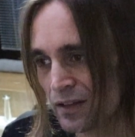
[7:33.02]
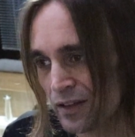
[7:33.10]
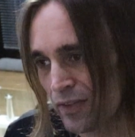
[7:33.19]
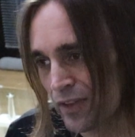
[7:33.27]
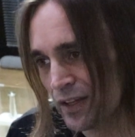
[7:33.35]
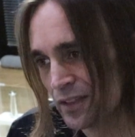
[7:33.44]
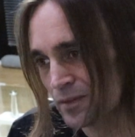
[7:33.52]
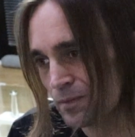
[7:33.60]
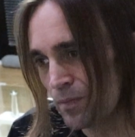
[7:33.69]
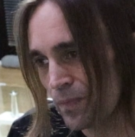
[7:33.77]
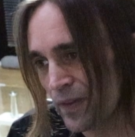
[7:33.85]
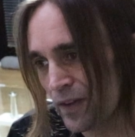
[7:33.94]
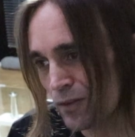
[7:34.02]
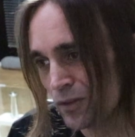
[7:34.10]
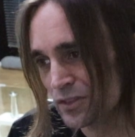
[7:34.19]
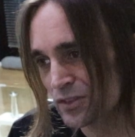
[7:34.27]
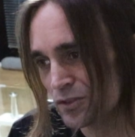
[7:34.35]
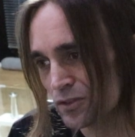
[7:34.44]
like that, and
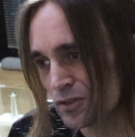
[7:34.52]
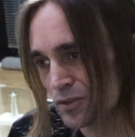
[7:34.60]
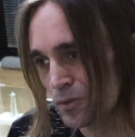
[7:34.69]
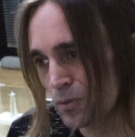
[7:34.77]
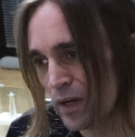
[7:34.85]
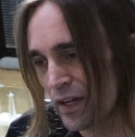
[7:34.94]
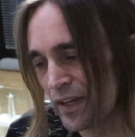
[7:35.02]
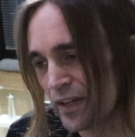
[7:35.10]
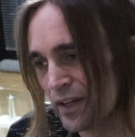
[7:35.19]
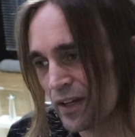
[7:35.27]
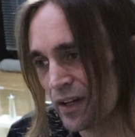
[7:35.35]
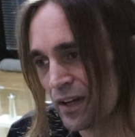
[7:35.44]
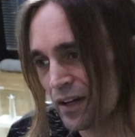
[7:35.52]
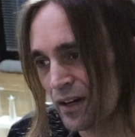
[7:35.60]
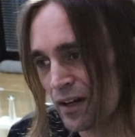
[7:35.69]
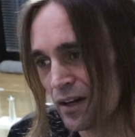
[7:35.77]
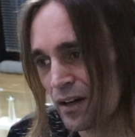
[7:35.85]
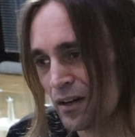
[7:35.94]
also way
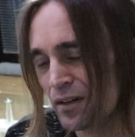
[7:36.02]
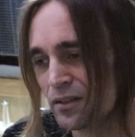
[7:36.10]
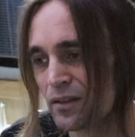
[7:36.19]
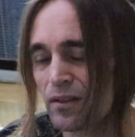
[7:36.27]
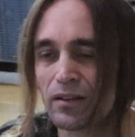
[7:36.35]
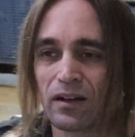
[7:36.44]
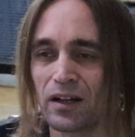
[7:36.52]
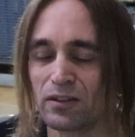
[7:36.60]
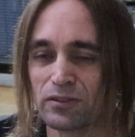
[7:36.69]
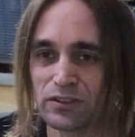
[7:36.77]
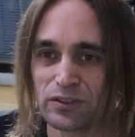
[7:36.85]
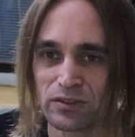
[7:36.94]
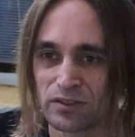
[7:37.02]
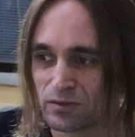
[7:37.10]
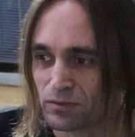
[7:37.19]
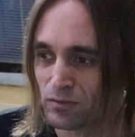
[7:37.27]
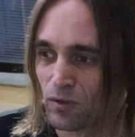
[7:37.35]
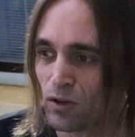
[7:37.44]
I reduce
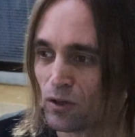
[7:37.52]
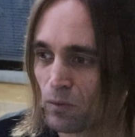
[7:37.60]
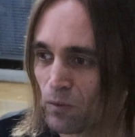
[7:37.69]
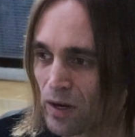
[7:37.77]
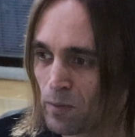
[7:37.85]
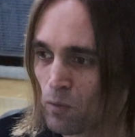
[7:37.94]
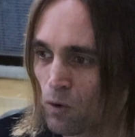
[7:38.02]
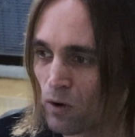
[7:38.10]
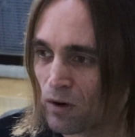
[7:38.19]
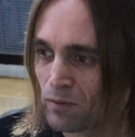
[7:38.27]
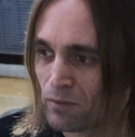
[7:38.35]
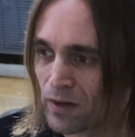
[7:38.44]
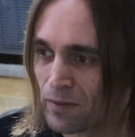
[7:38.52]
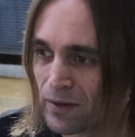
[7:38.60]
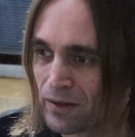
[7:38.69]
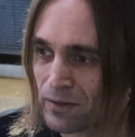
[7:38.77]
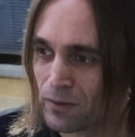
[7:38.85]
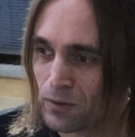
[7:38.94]
the volume way more. Maybe
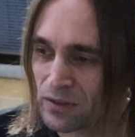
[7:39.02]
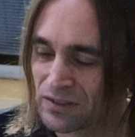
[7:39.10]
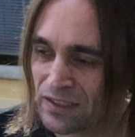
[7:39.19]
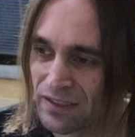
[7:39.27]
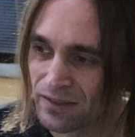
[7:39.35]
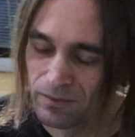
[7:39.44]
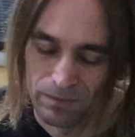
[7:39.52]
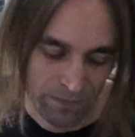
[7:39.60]
it was like